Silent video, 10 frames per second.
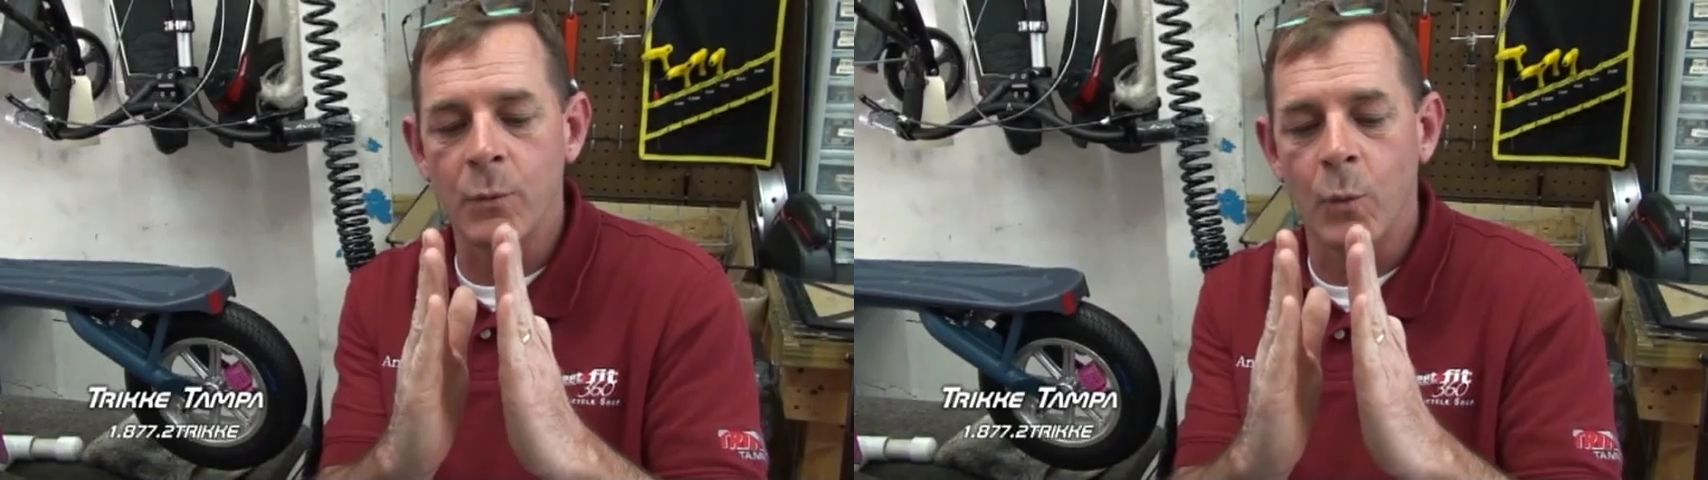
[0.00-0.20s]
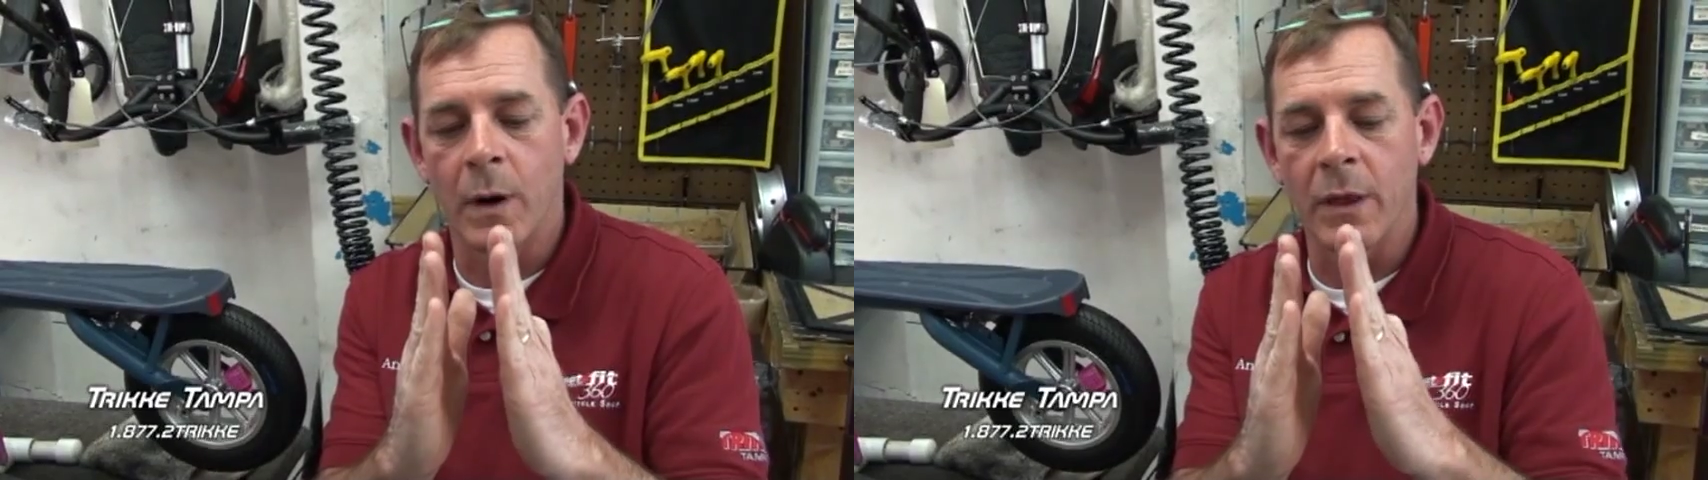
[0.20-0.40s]

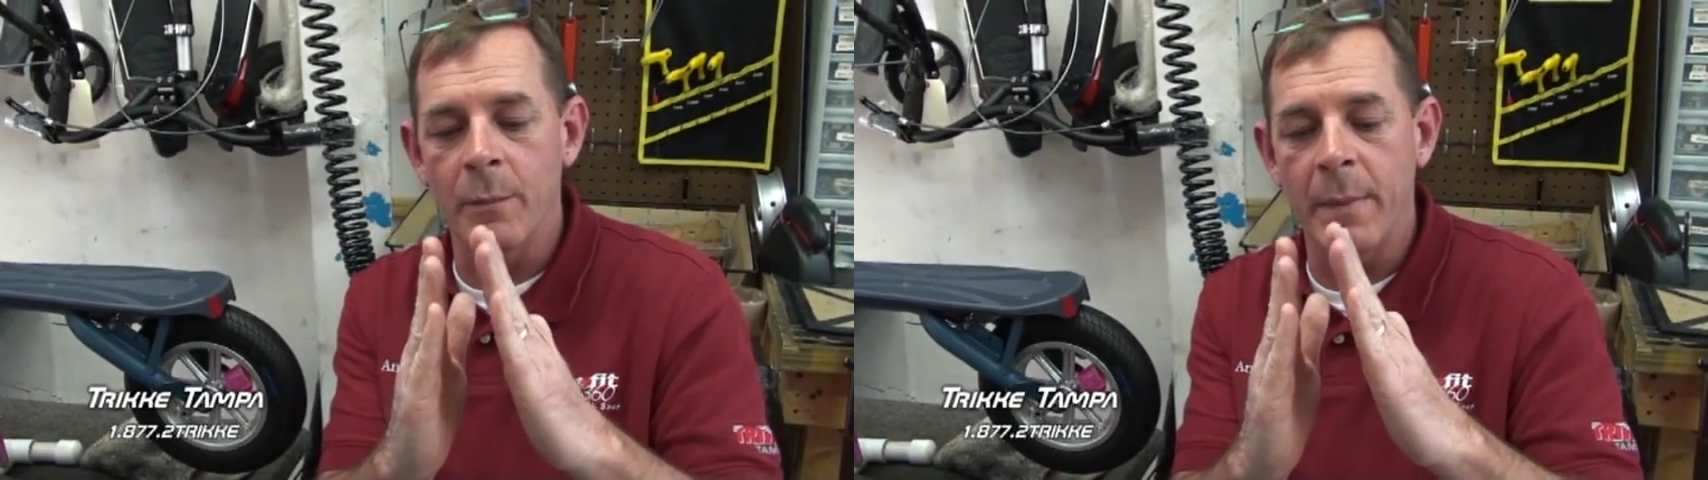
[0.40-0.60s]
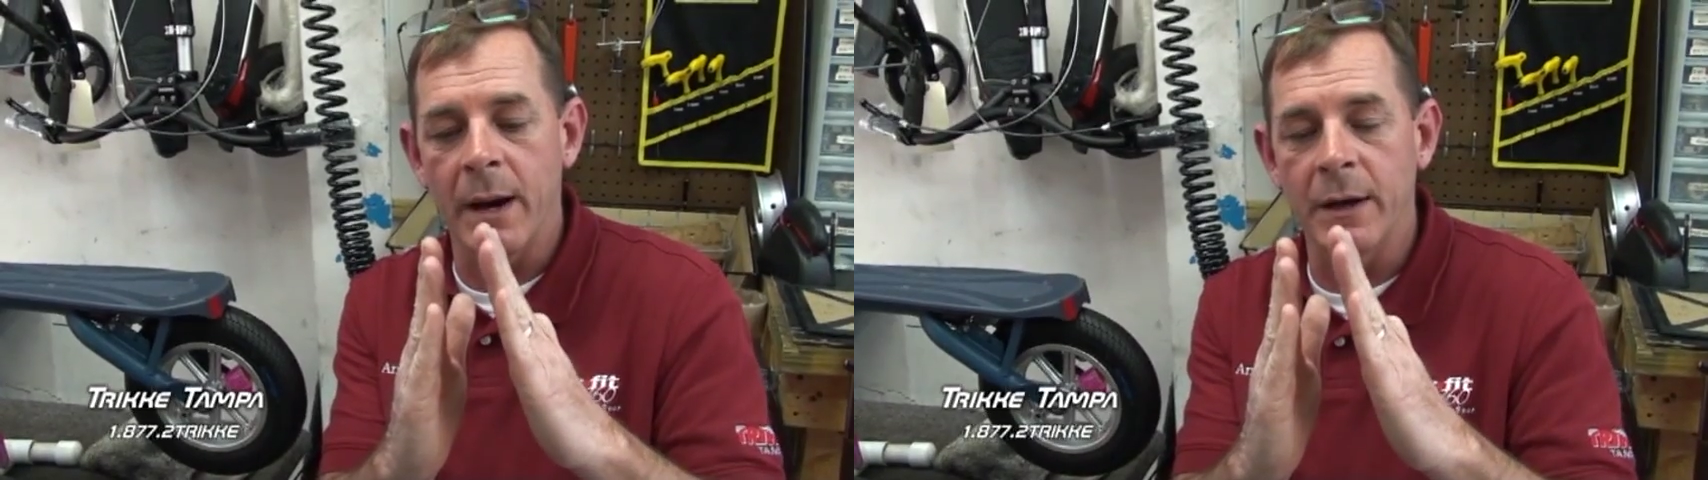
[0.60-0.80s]
one of the
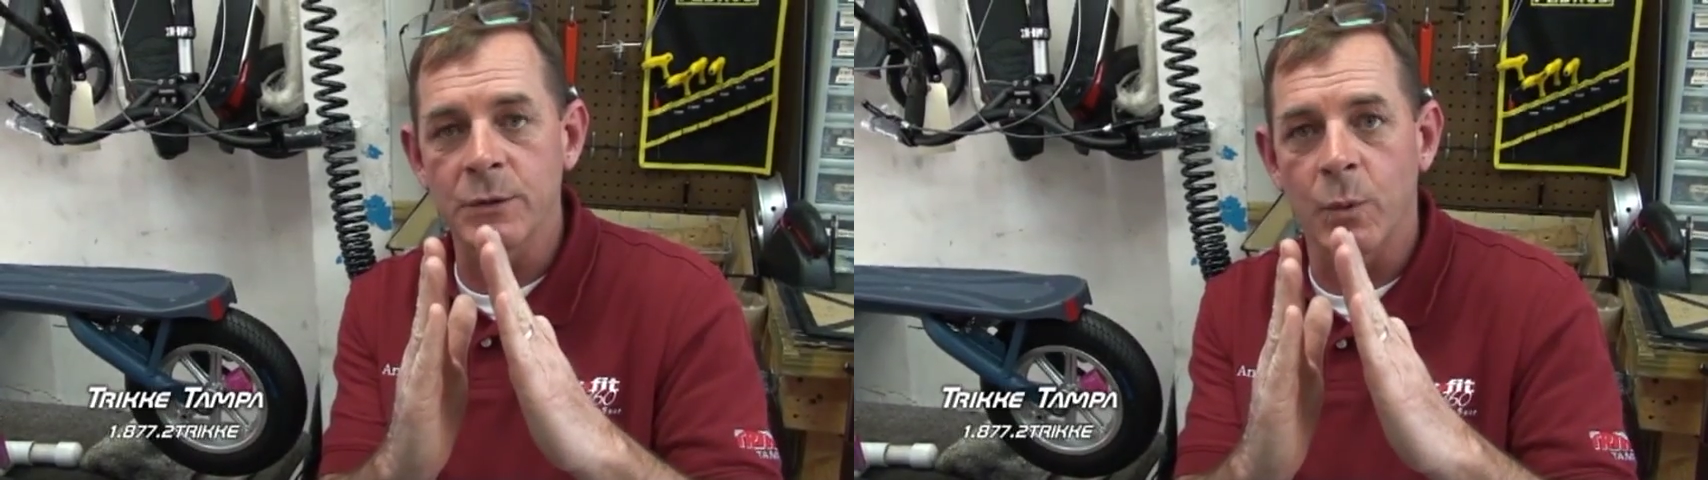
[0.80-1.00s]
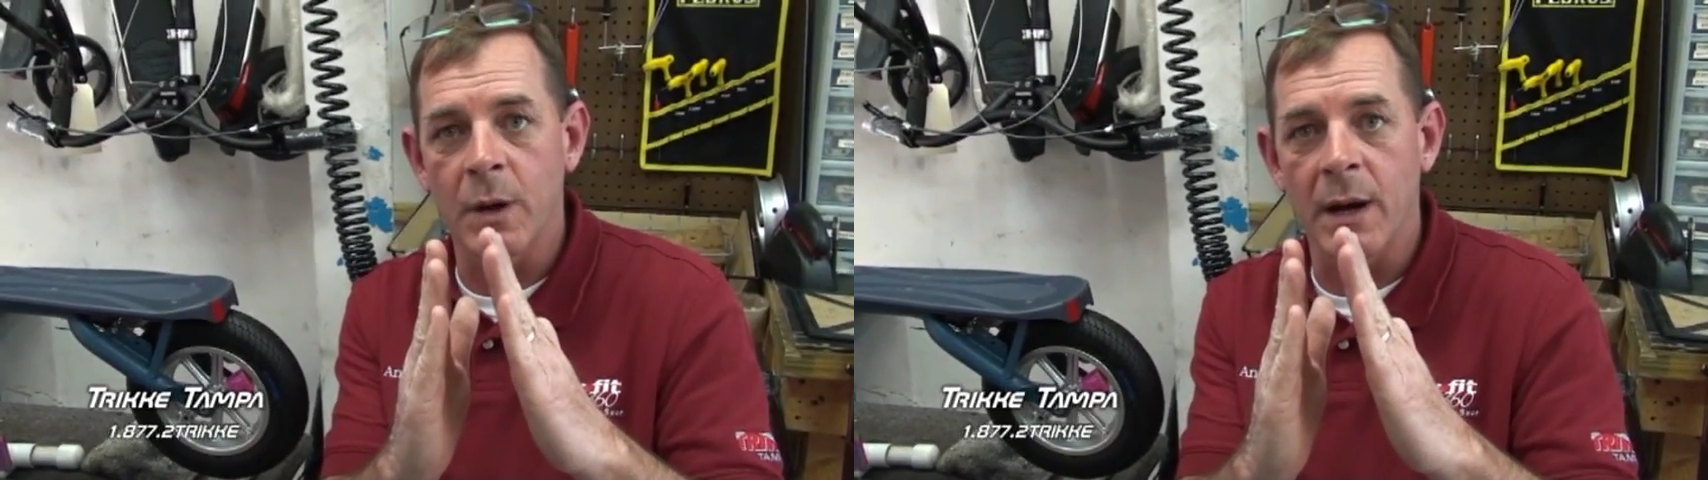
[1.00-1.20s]

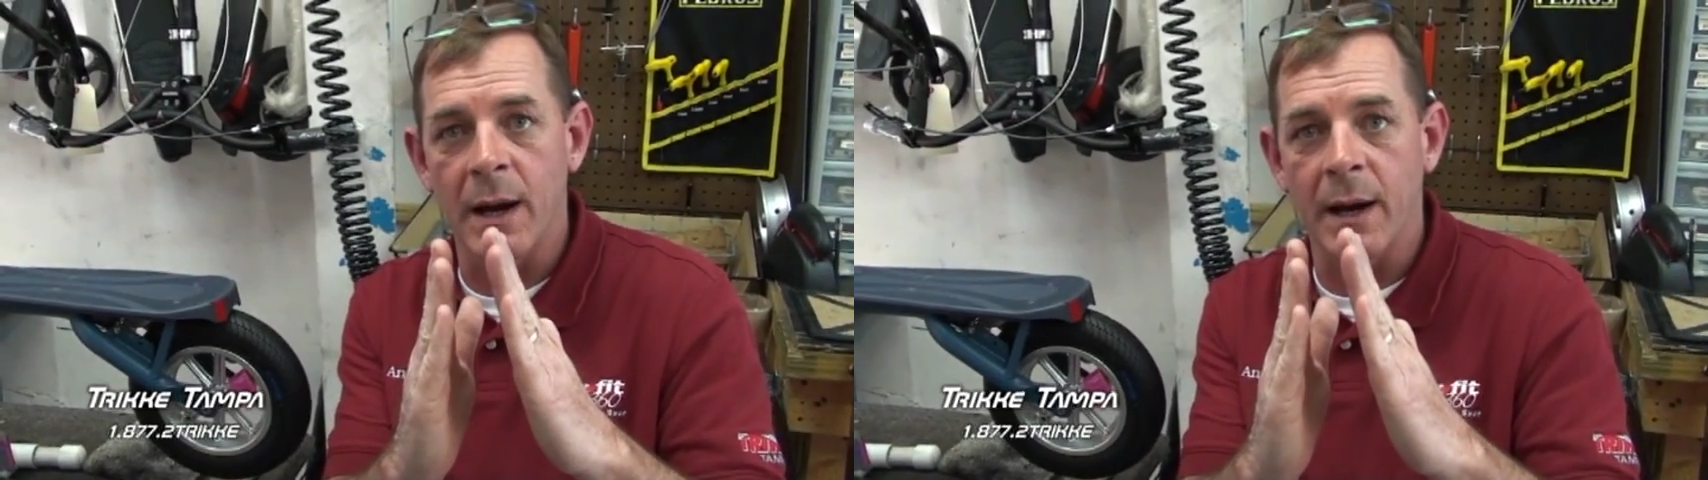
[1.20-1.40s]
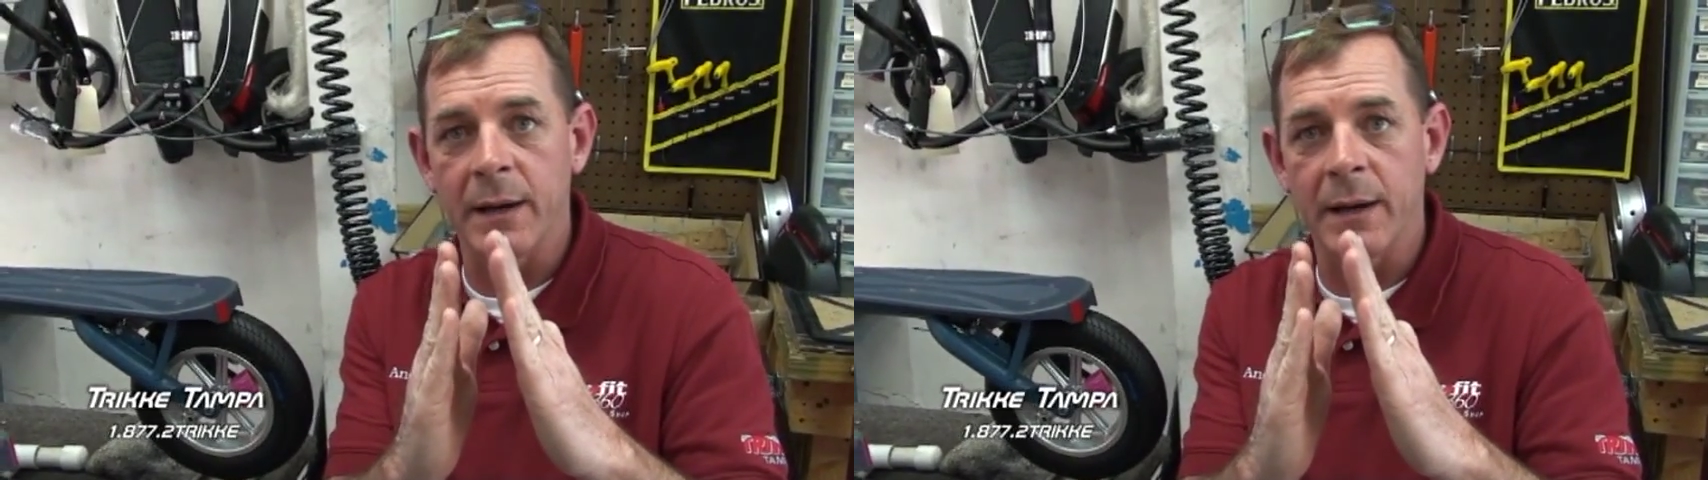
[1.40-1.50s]
bearings will cock.